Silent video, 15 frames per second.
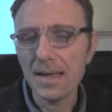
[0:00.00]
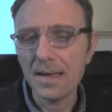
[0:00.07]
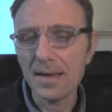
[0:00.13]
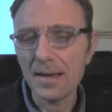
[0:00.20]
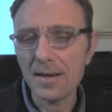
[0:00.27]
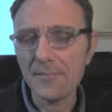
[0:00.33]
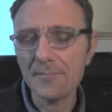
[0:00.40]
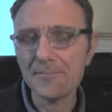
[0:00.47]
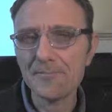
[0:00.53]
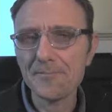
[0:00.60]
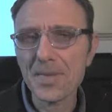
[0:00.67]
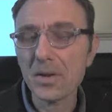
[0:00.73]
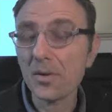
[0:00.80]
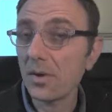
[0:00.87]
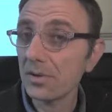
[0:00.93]

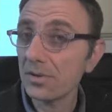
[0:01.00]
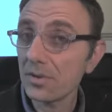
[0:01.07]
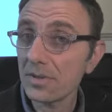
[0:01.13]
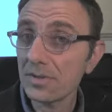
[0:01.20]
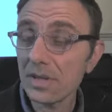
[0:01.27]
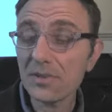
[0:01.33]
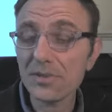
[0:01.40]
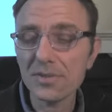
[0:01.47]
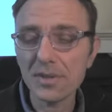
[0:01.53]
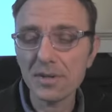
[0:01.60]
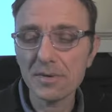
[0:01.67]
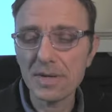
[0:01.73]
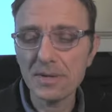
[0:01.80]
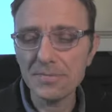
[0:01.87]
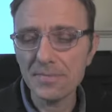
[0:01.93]
According to the
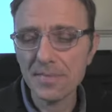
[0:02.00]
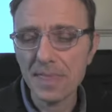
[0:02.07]
dictionary,